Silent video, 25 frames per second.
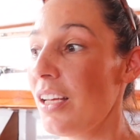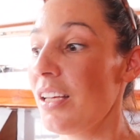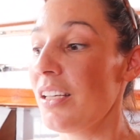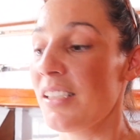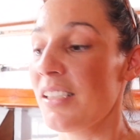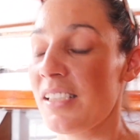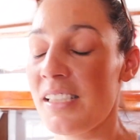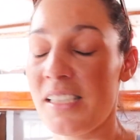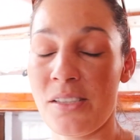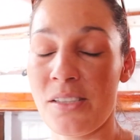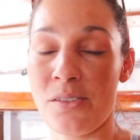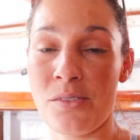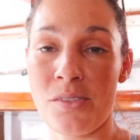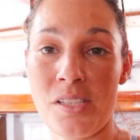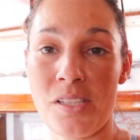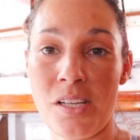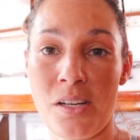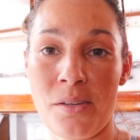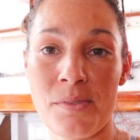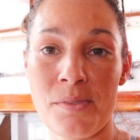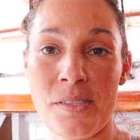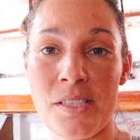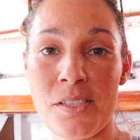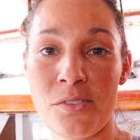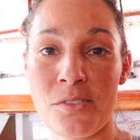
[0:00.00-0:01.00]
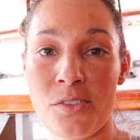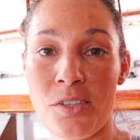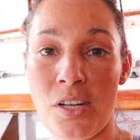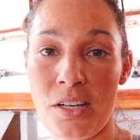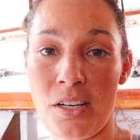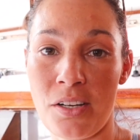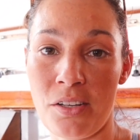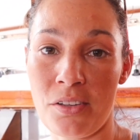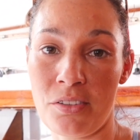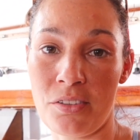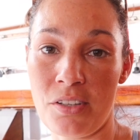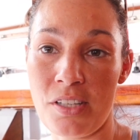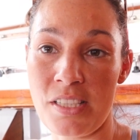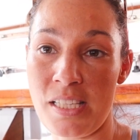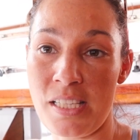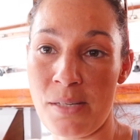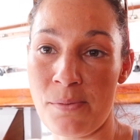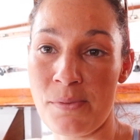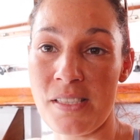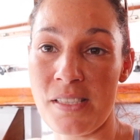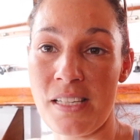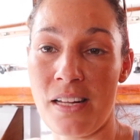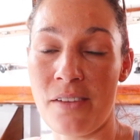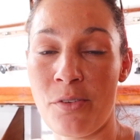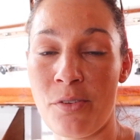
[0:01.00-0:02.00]
still. So I'm still trying to throw
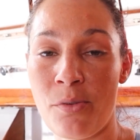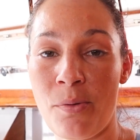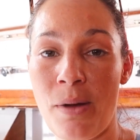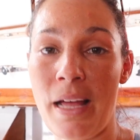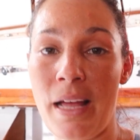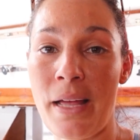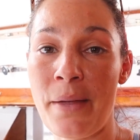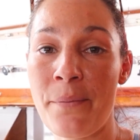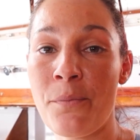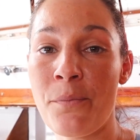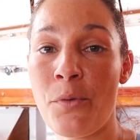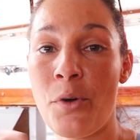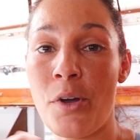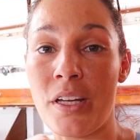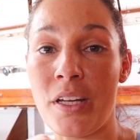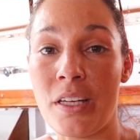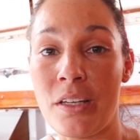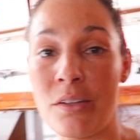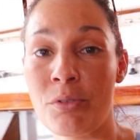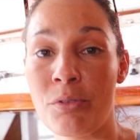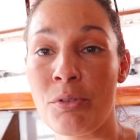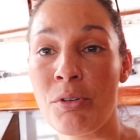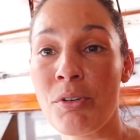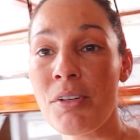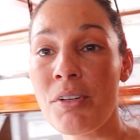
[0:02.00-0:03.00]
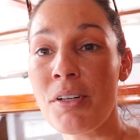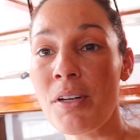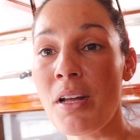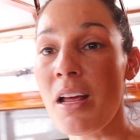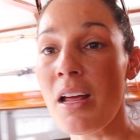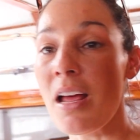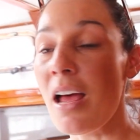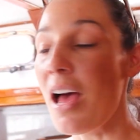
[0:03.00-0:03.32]
some stuff away, working through it.